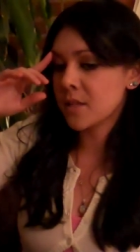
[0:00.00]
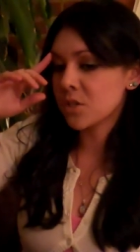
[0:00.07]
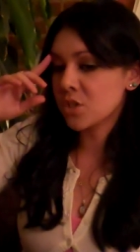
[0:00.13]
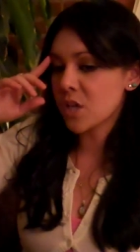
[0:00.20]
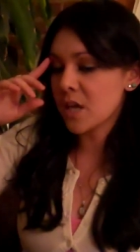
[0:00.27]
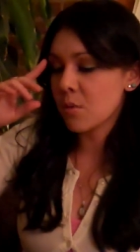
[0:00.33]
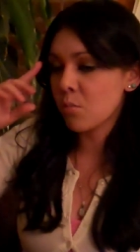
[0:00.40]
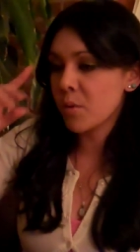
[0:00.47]

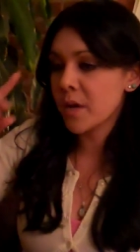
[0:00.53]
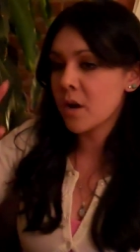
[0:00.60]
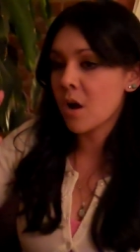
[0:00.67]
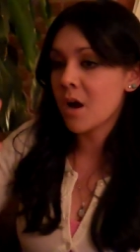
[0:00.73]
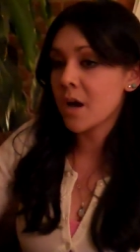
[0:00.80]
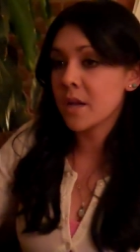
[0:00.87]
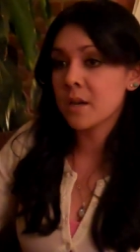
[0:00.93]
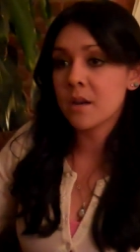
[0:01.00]
it went
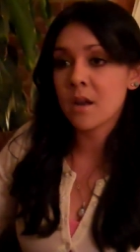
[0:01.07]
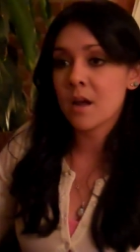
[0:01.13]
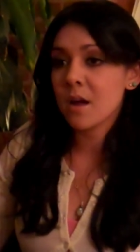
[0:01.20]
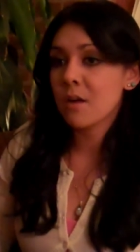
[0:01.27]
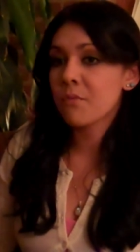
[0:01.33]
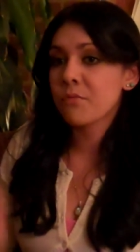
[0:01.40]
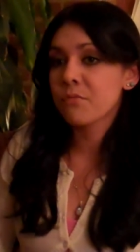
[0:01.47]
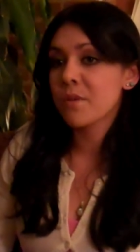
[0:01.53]
on.
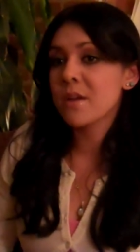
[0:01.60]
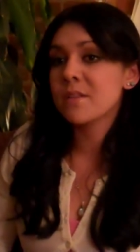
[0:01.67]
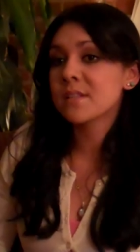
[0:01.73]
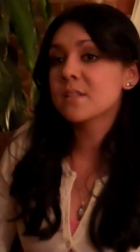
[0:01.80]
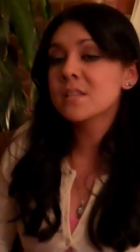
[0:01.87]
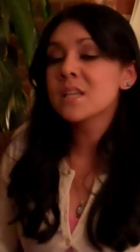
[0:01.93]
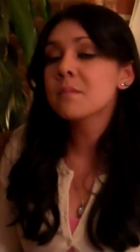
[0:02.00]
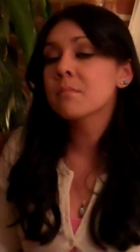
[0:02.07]
It
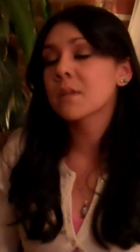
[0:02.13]
seemed